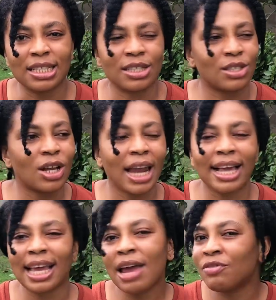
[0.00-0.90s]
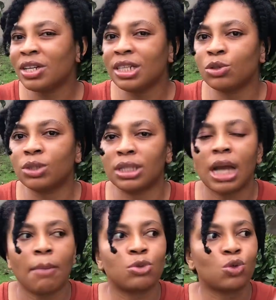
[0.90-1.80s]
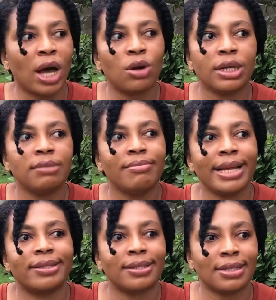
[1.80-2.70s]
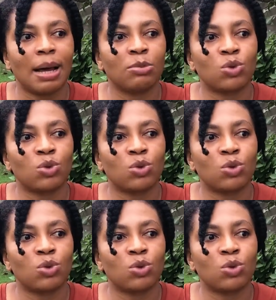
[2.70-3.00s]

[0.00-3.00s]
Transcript: It's not like every little thing I'm swallowing medicine.